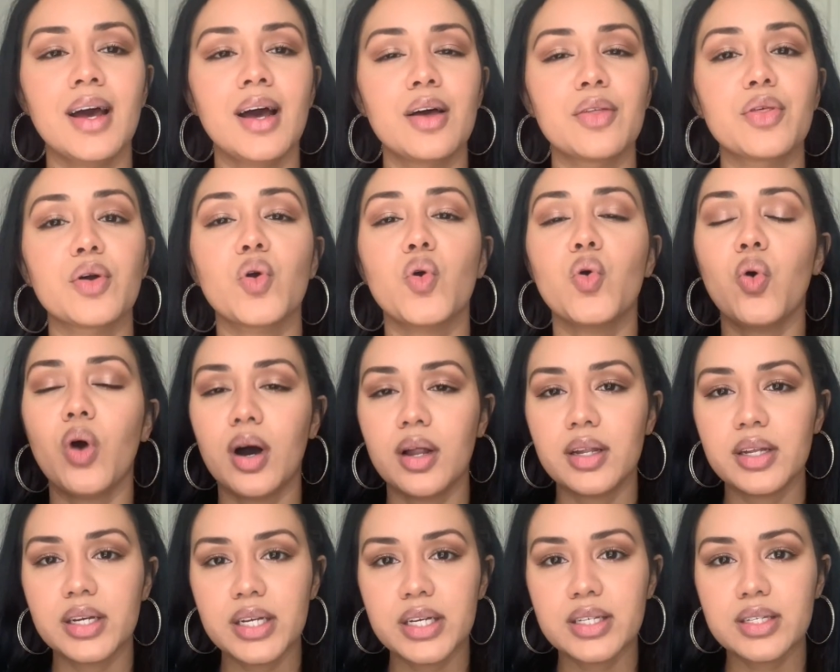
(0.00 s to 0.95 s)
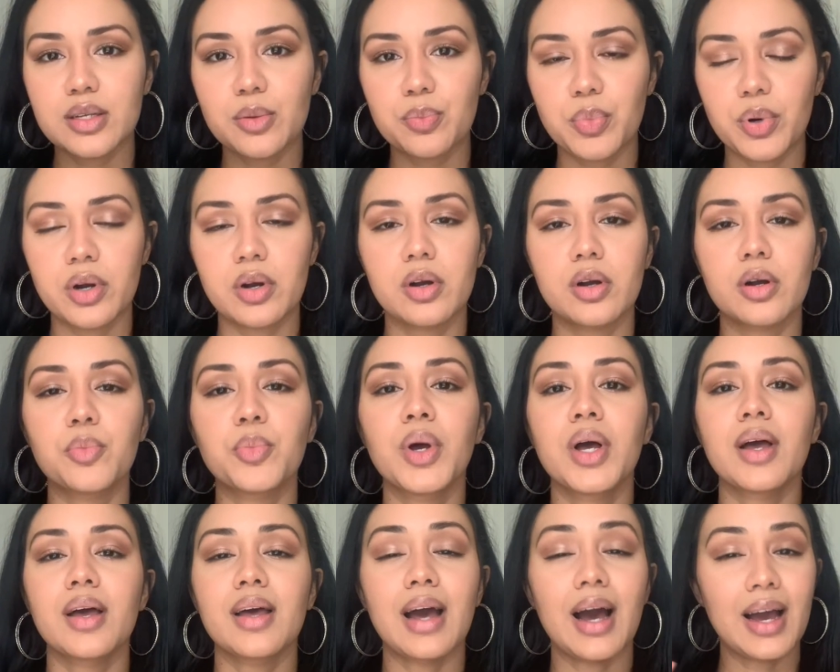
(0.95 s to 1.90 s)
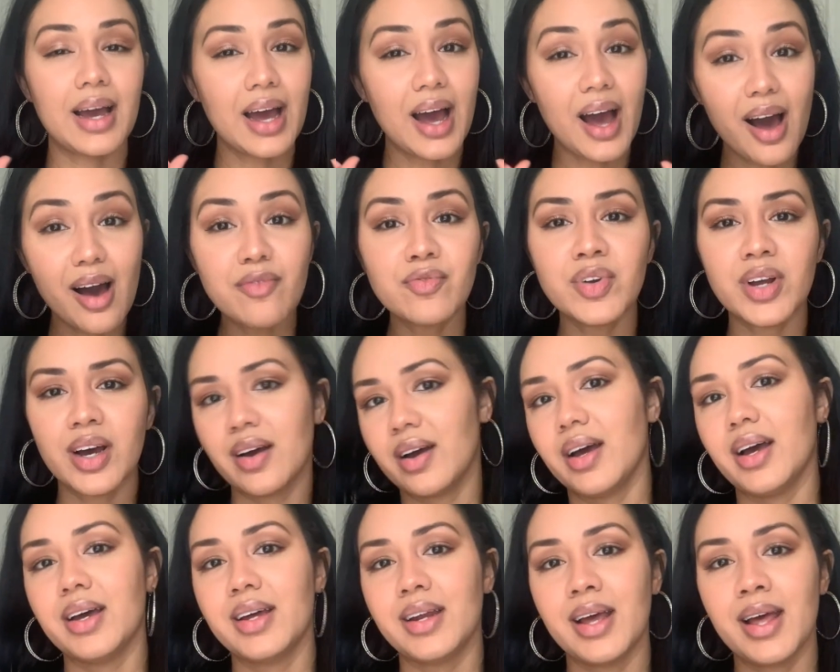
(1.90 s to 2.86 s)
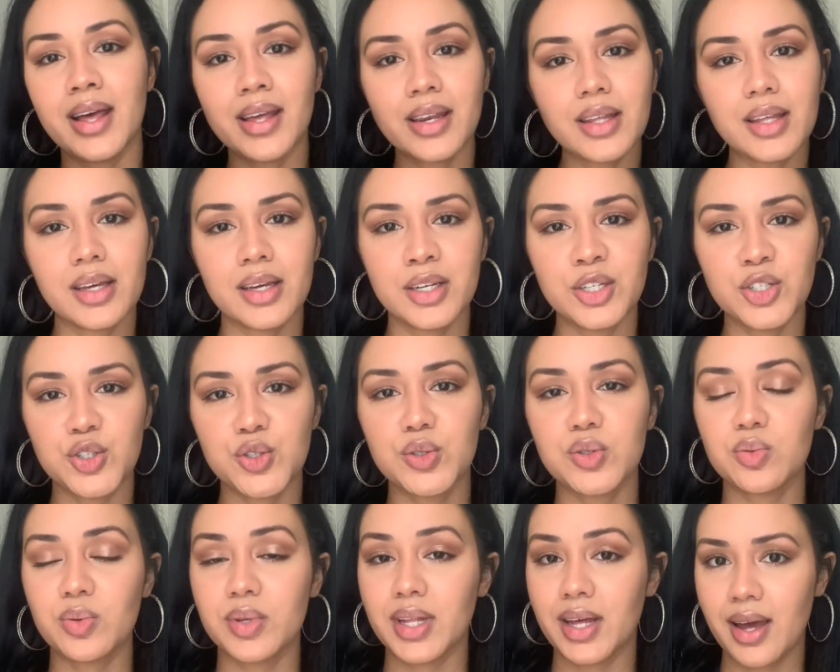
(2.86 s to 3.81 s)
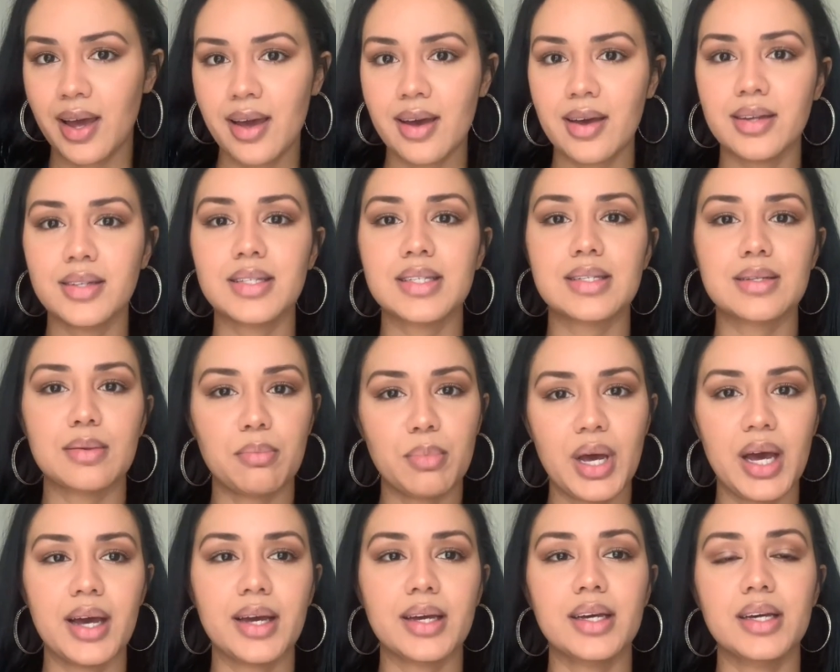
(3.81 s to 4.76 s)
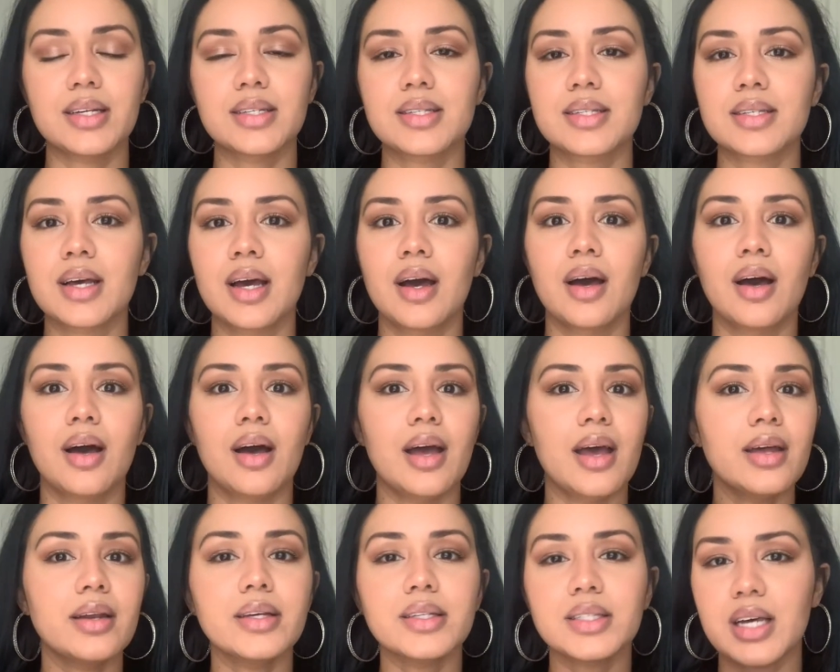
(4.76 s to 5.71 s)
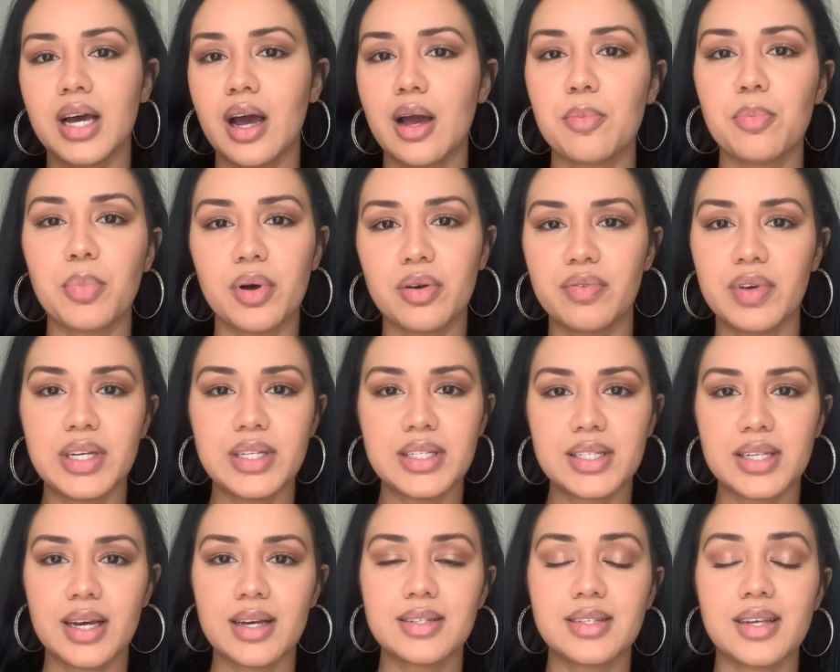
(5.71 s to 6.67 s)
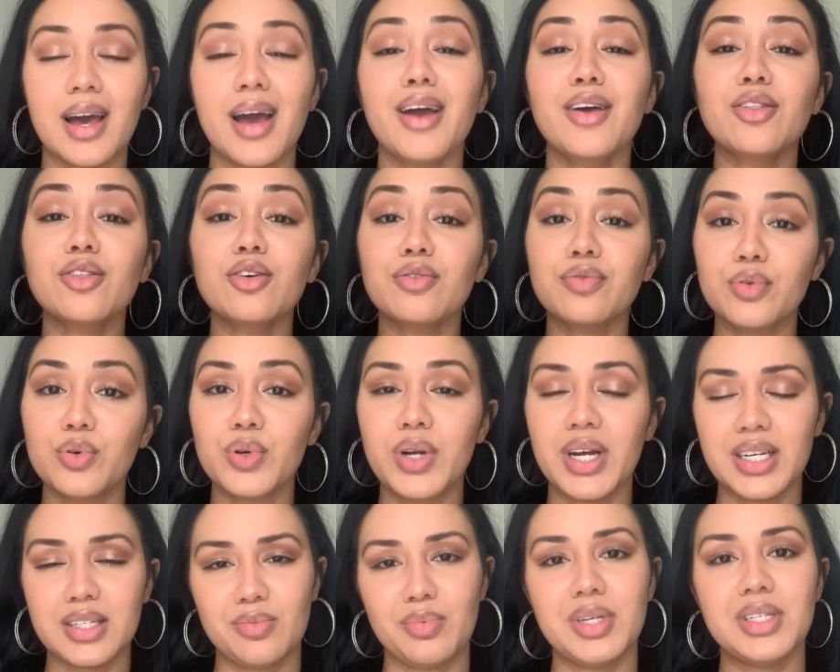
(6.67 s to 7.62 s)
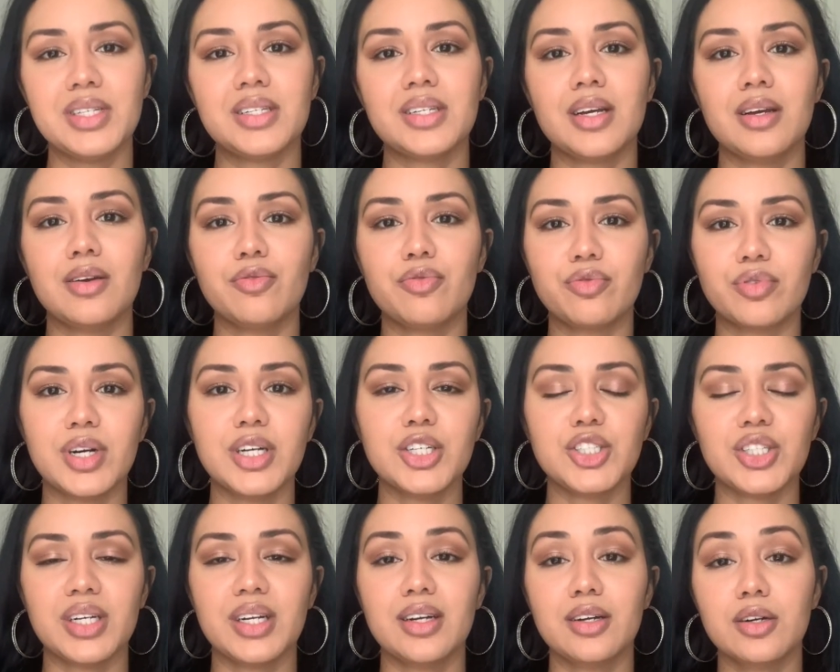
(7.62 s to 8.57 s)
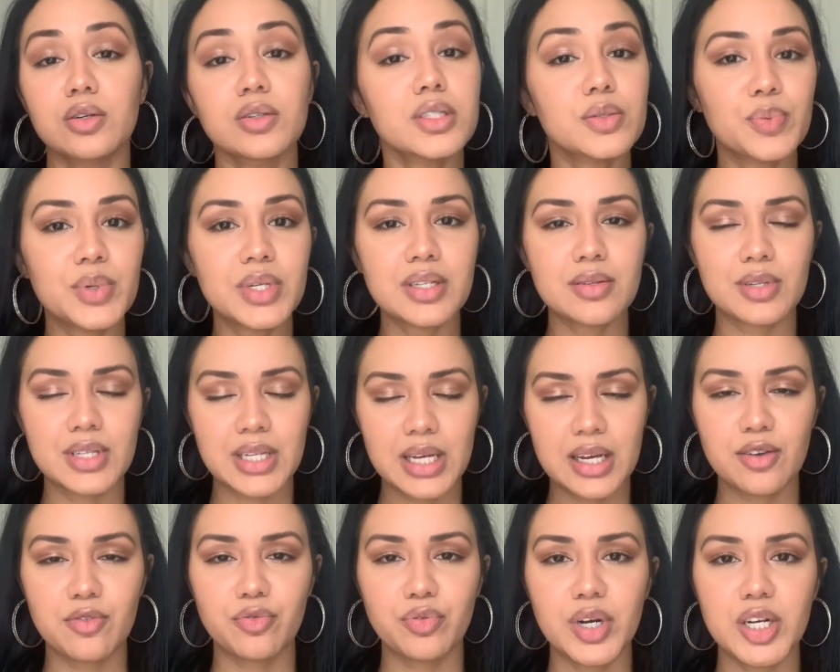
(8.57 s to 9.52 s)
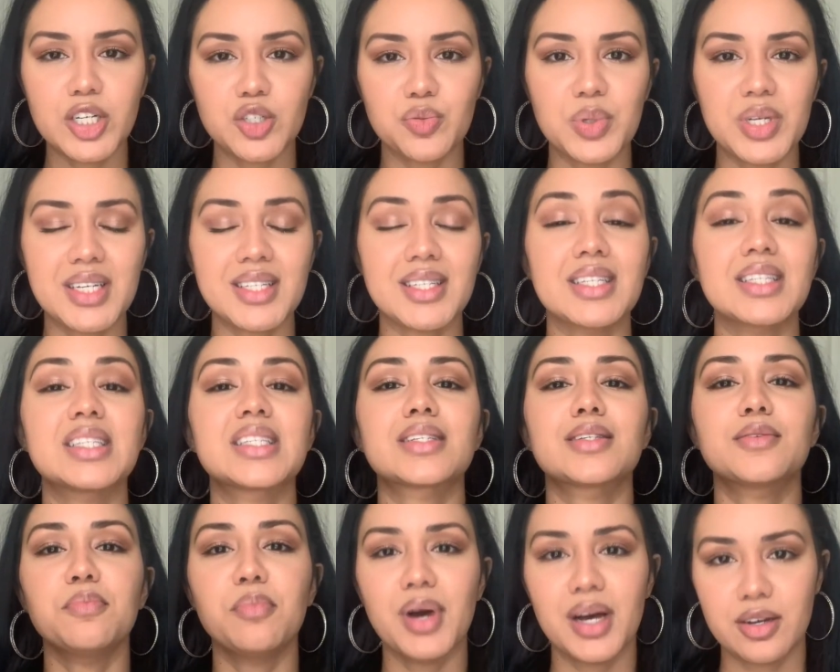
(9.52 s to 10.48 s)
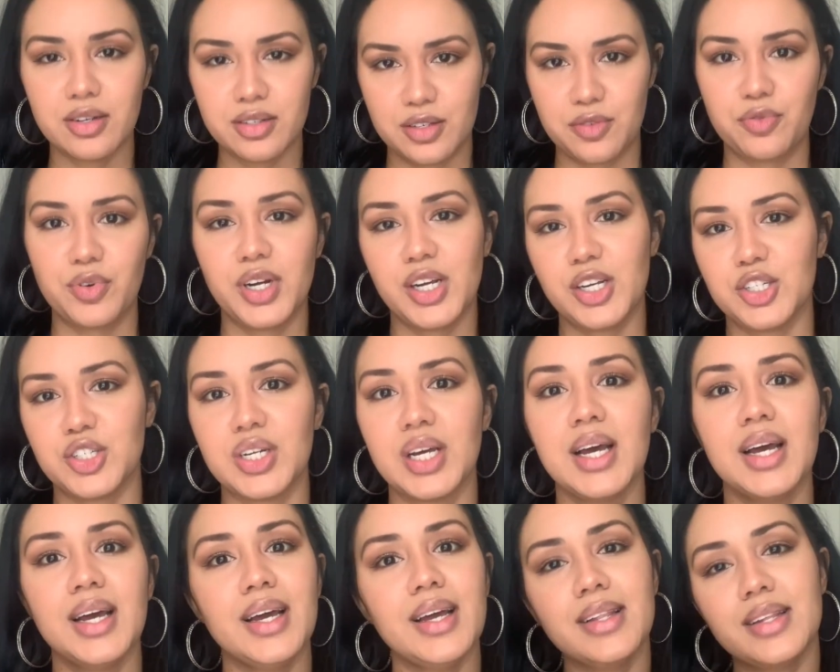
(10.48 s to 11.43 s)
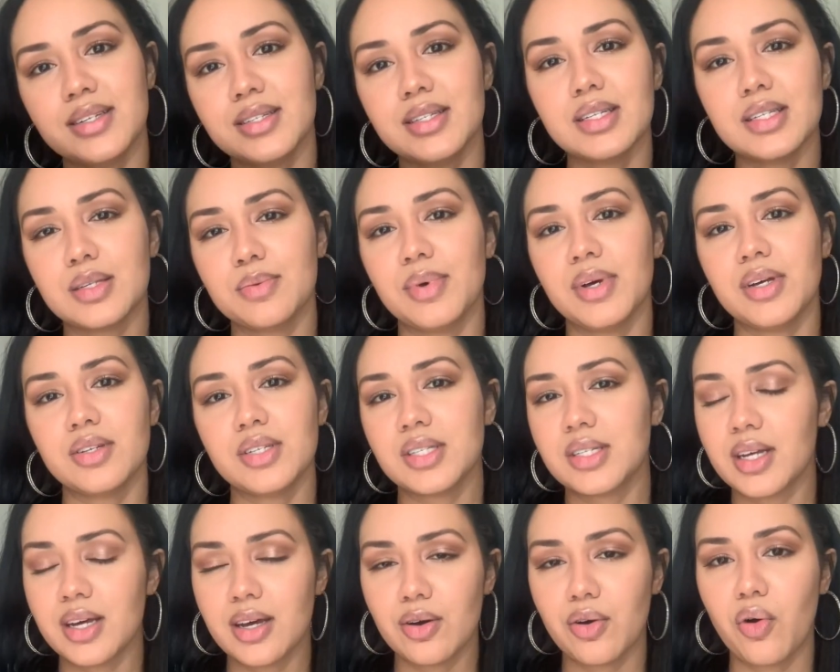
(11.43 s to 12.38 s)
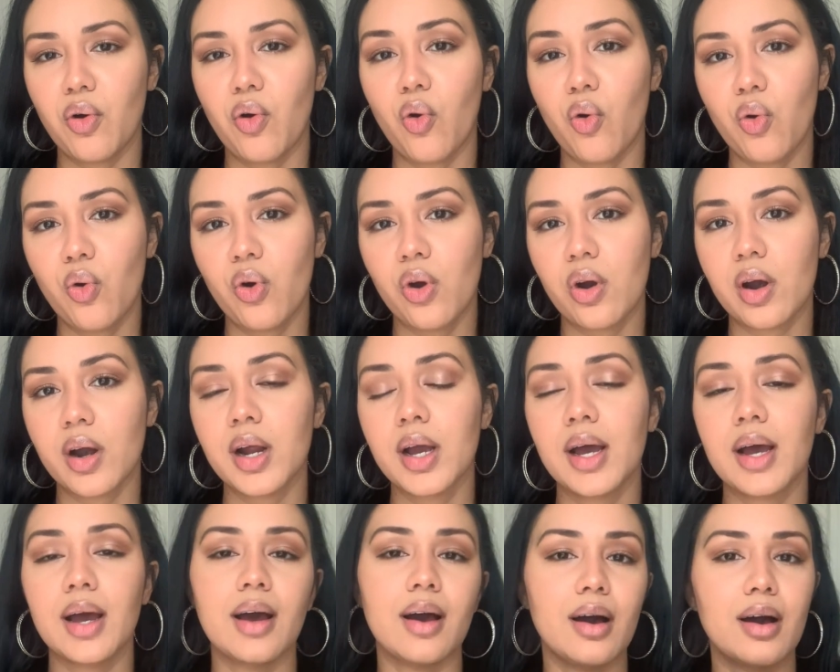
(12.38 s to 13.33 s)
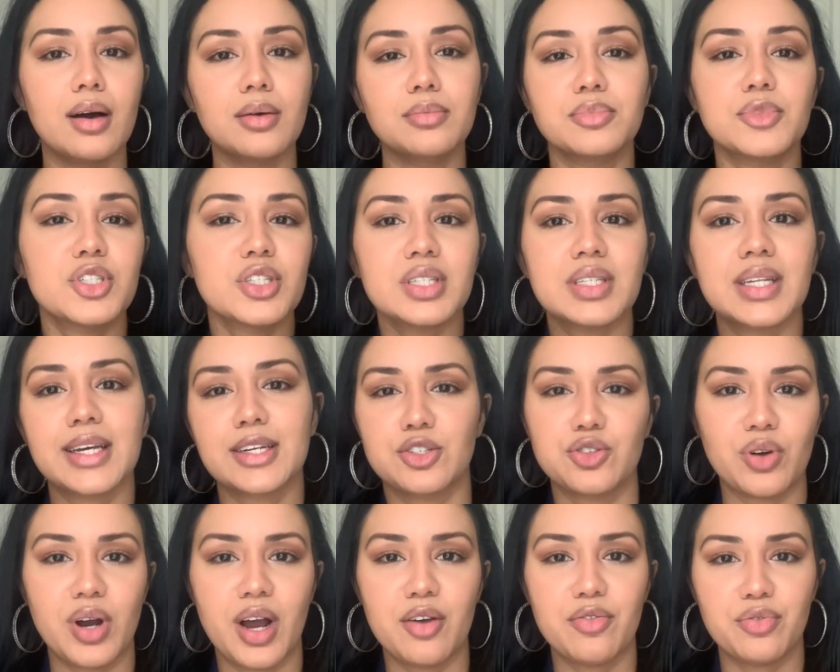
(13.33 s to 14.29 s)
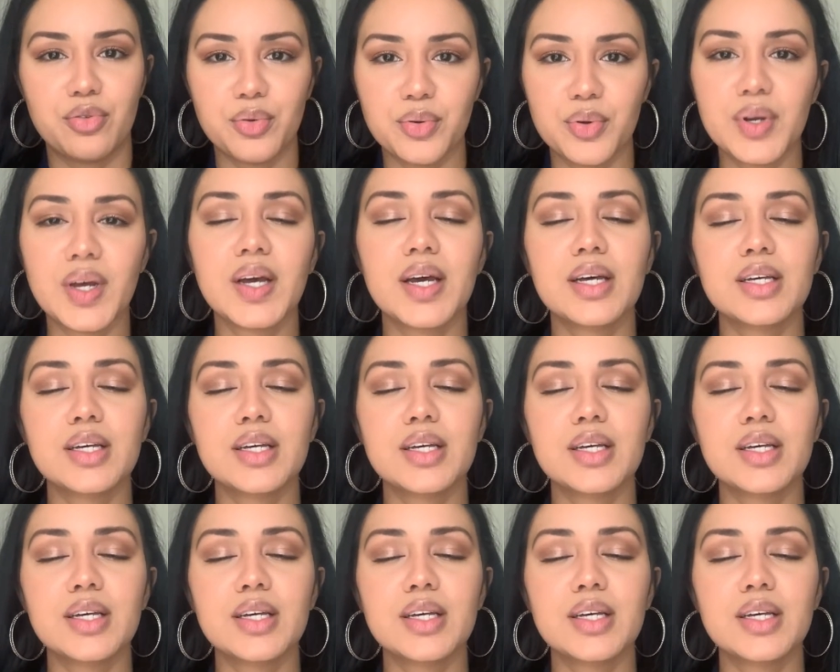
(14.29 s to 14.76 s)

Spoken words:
The quality is superb. I have not had any issues with ants, maggots, any type of insects, and the food has been staying fresh. And I know it's been staying fresh because it smells fresh. It doesn't smell stale or just like dry food.